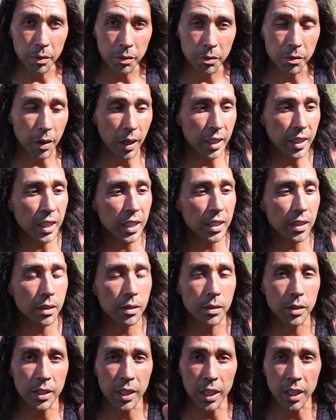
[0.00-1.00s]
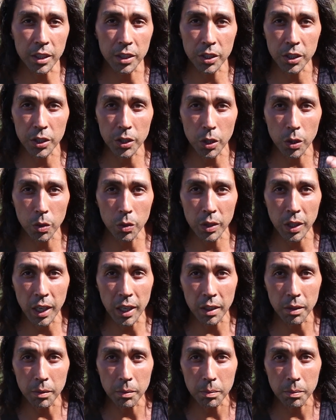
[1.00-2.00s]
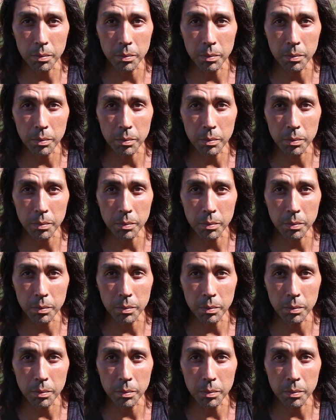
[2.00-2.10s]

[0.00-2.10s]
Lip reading: finding, say, a stone that